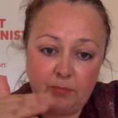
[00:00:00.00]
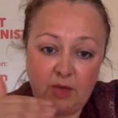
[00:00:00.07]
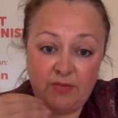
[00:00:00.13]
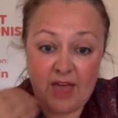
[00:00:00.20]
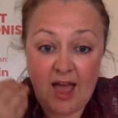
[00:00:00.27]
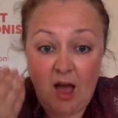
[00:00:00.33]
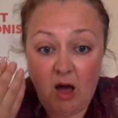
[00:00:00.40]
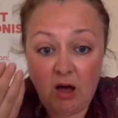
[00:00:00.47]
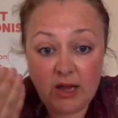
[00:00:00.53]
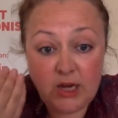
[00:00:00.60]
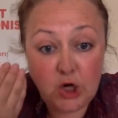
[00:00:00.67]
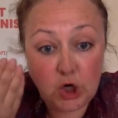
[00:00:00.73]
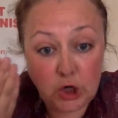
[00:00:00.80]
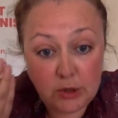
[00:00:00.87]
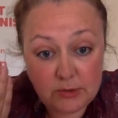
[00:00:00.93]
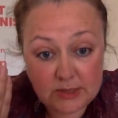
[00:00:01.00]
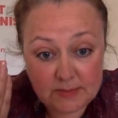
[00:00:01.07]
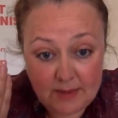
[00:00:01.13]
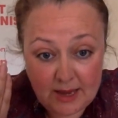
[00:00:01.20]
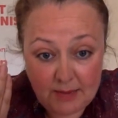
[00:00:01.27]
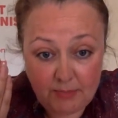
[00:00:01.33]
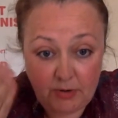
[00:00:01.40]
their high
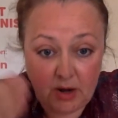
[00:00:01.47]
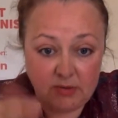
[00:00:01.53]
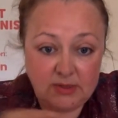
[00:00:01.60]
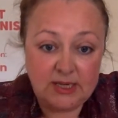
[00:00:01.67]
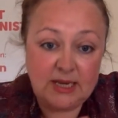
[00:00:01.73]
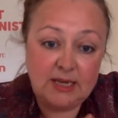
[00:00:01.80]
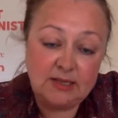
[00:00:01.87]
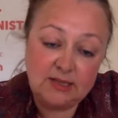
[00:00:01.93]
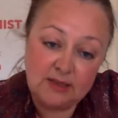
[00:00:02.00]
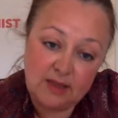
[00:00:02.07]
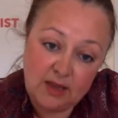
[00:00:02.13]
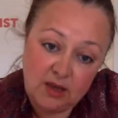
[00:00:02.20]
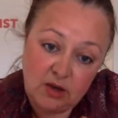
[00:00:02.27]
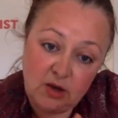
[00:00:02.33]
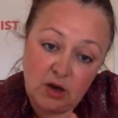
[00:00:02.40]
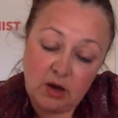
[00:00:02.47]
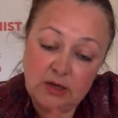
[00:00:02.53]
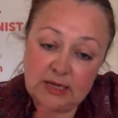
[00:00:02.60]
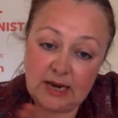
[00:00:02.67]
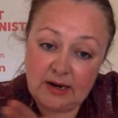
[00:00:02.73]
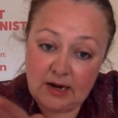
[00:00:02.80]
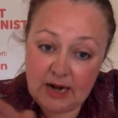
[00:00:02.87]
glutamate proteins, and they can go
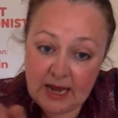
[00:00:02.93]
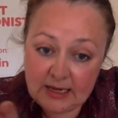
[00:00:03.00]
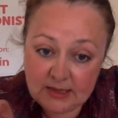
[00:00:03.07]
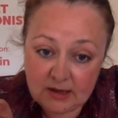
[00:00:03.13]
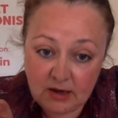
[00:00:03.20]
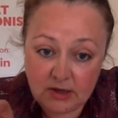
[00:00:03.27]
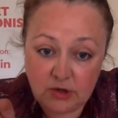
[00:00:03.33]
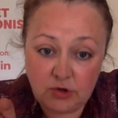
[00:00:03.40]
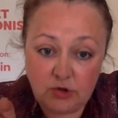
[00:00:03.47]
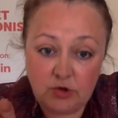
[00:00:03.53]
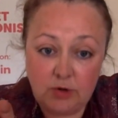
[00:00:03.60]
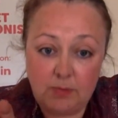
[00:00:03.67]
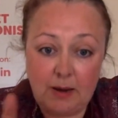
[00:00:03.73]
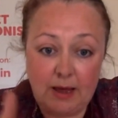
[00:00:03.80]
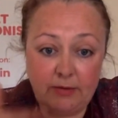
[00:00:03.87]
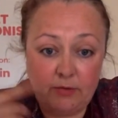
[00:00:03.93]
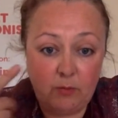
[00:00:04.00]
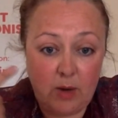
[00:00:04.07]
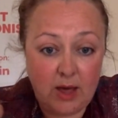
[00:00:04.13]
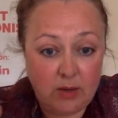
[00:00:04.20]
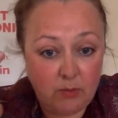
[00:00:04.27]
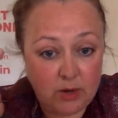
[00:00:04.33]
down an excitatory
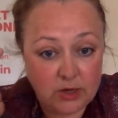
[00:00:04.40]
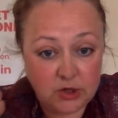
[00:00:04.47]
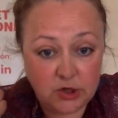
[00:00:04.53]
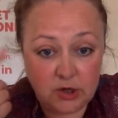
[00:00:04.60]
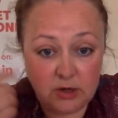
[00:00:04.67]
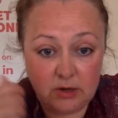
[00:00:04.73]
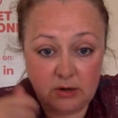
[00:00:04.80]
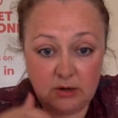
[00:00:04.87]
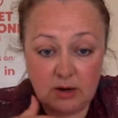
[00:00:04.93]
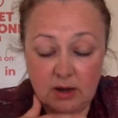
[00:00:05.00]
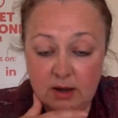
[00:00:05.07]
pathway, which can